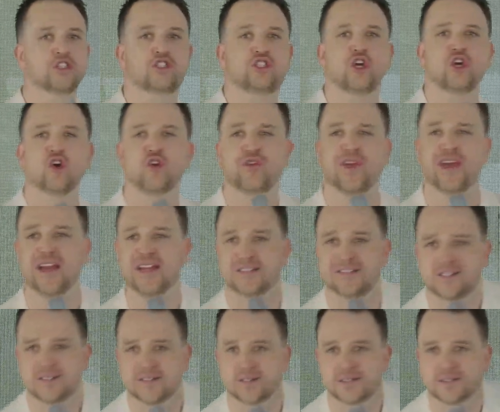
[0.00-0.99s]
do
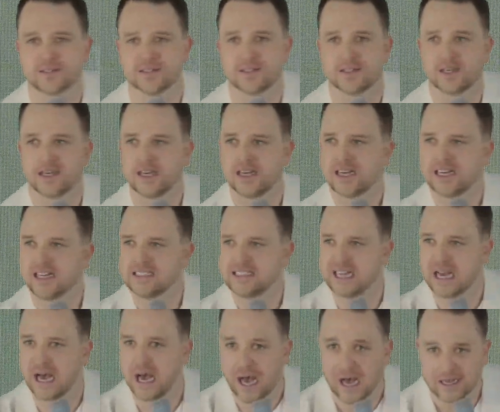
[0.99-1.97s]
this
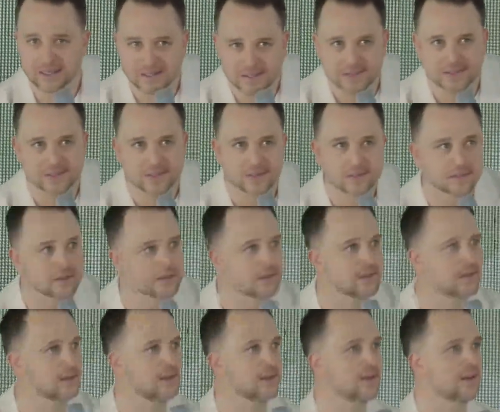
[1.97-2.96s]
to us?
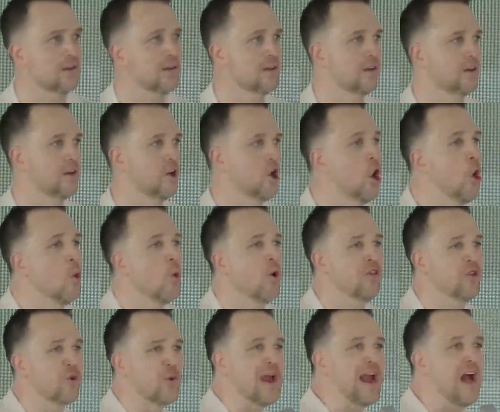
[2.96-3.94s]

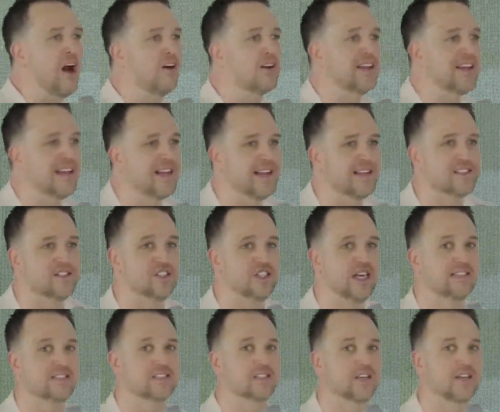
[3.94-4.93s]
When the reality is,
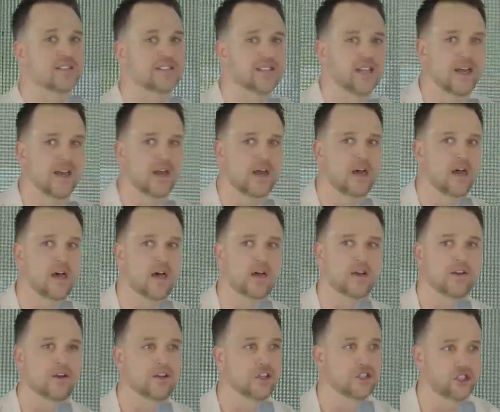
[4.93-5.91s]
Jesus could have said, uh,
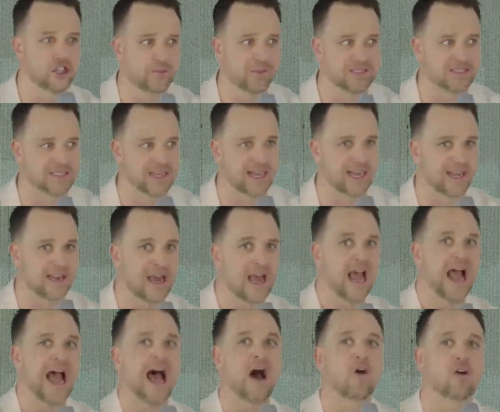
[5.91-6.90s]
no, you should be saying,
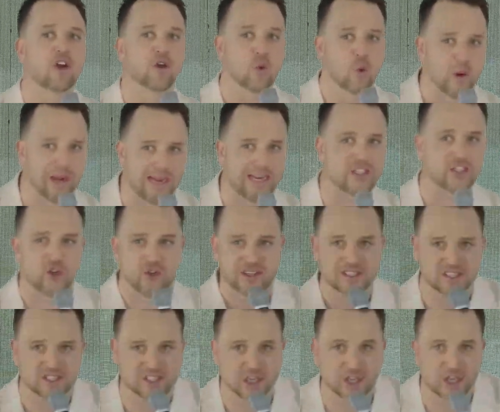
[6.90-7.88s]
how could we do
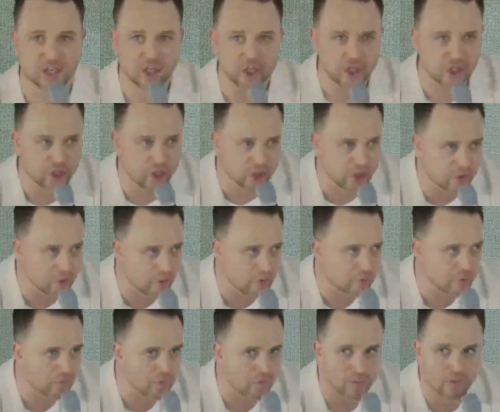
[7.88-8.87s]
this to you?
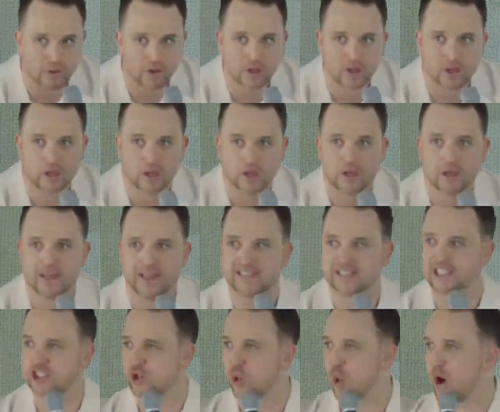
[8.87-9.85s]

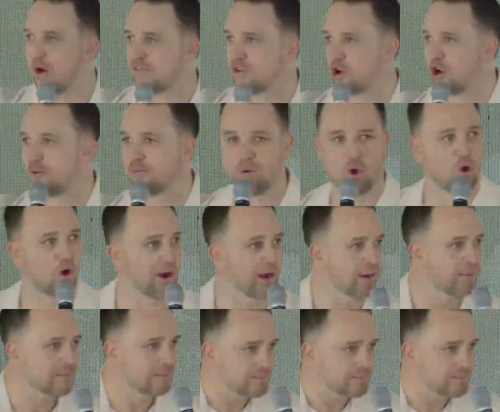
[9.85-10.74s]
He's a twelve-year-old boy.